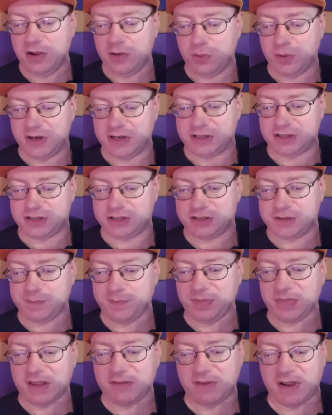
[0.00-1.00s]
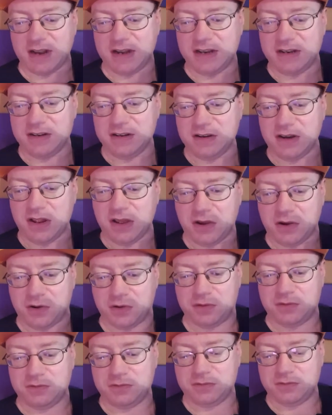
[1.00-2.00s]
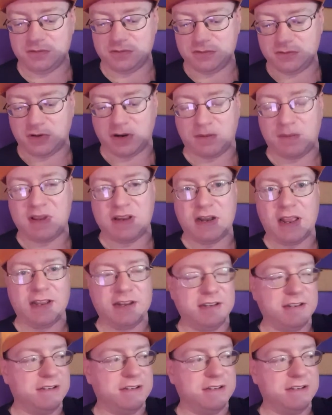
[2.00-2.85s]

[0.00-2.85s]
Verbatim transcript: which, if I didn't know, or I mean, I